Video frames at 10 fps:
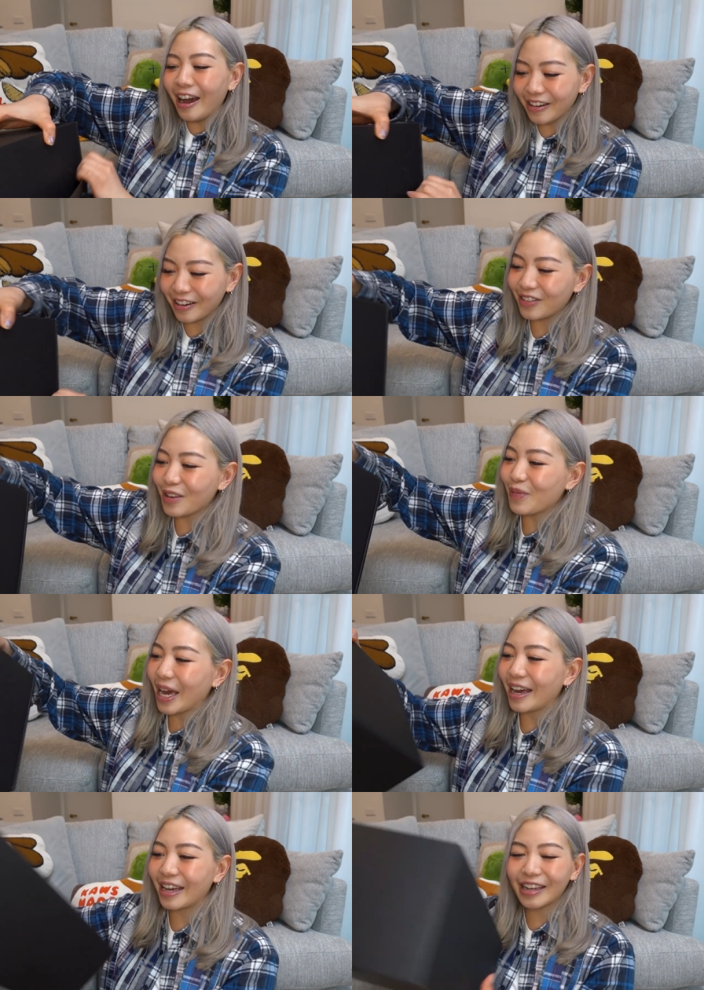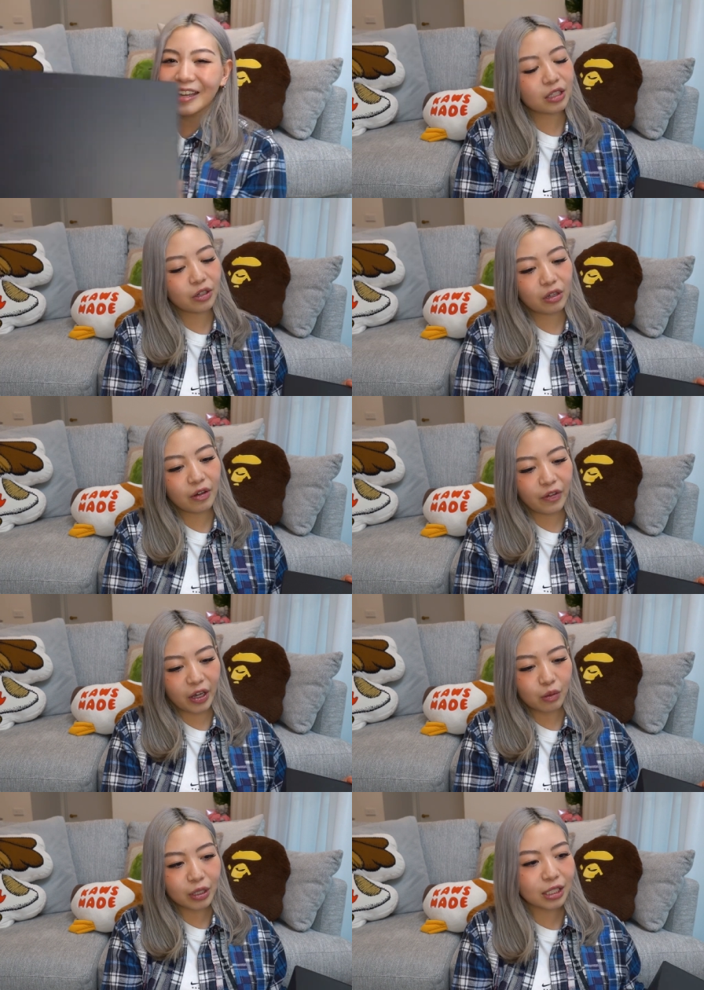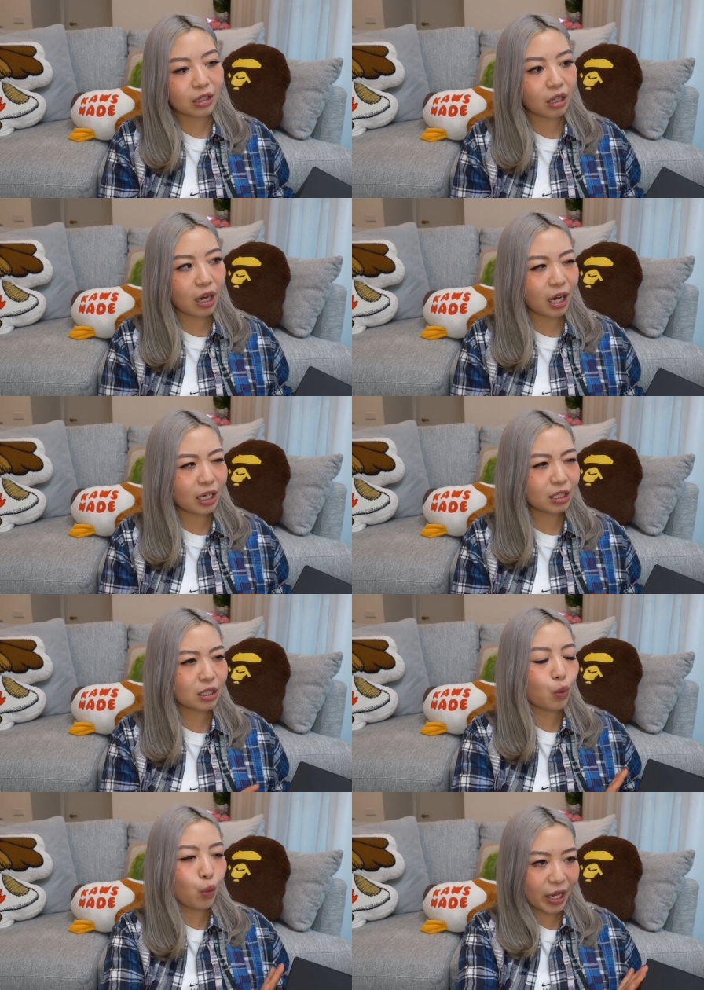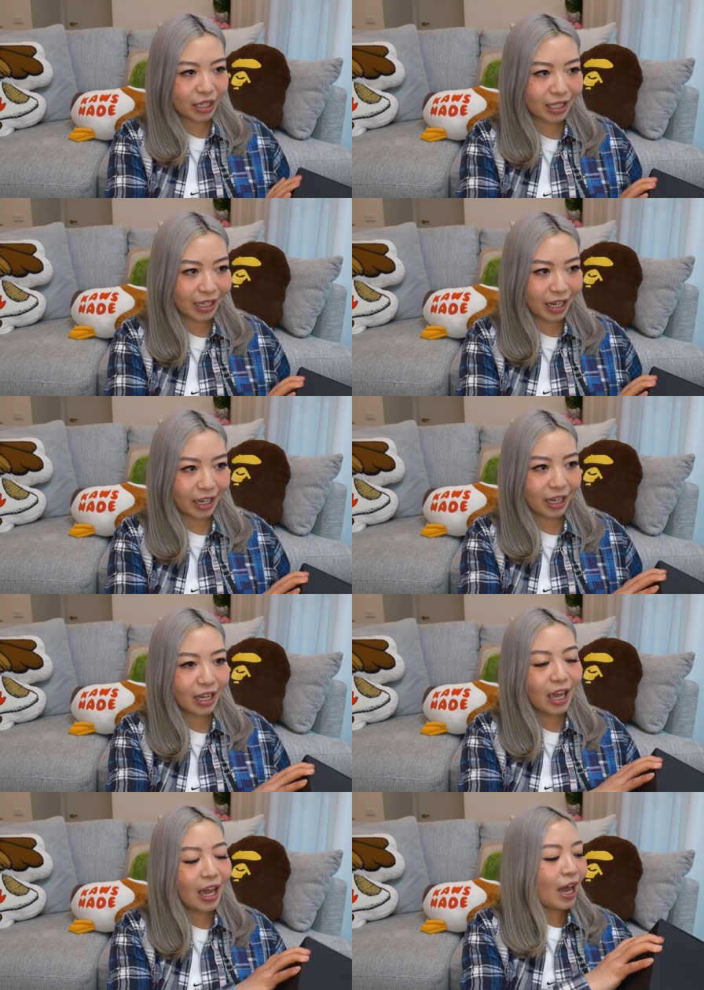out of the bag. So the event was last Wednesday